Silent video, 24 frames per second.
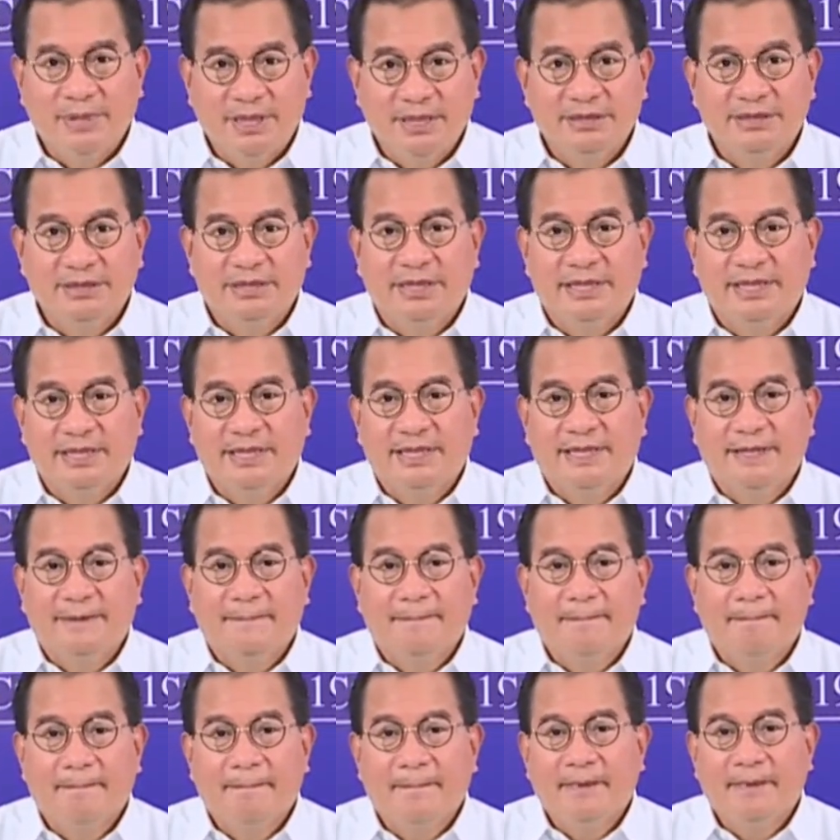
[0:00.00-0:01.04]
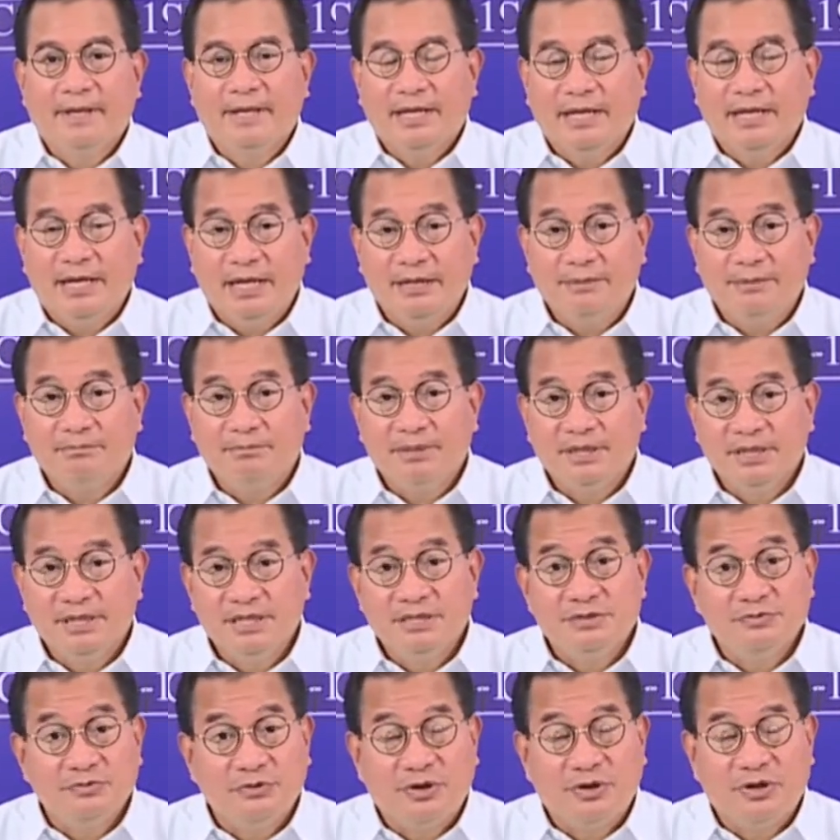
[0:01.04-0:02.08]
military and
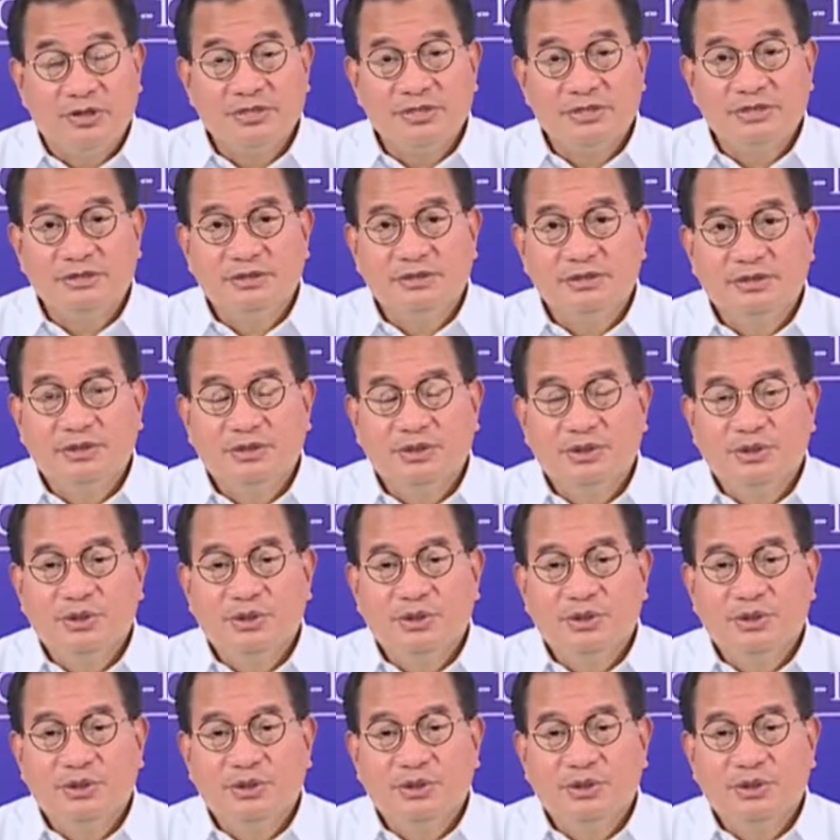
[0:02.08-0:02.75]
police force